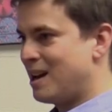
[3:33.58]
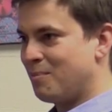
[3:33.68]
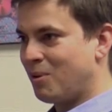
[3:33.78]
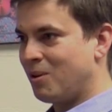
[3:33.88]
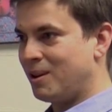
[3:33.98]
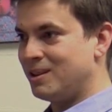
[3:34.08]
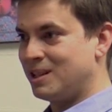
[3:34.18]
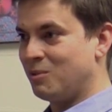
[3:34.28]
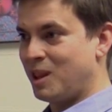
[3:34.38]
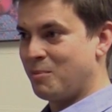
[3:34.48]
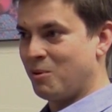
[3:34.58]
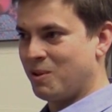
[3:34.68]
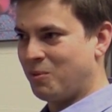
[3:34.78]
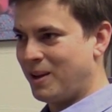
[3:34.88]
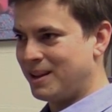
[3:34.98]
and a bird, and you said, well, they both
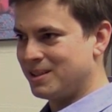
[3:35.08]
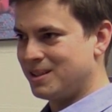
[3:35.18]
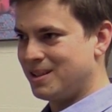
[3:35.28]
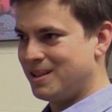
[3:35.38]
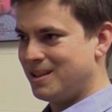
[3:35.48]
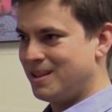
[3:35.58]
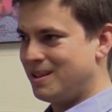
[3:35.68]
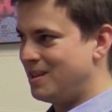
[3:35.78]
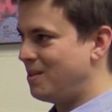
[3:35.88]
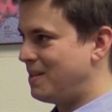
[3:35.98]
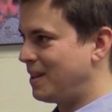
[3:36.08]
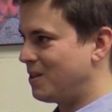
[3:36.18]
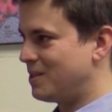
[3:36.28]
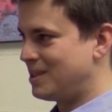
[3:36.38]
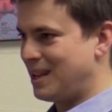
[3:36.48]
have wings, then you'd think
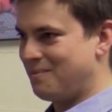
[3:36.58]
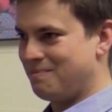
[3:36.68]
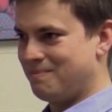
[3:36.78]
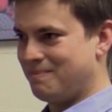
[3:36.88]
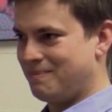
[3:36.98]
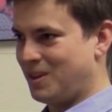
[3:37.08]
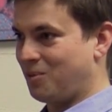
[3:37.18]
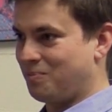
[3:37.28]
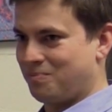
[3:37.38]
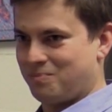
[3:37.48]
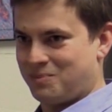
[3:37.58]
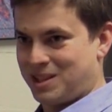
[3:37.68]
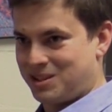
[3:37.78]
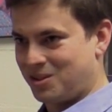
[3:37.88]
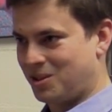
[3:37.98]
they're the same,
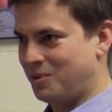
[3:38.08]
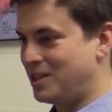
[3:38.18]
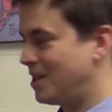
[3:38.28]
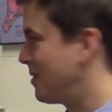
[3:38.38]
sister to each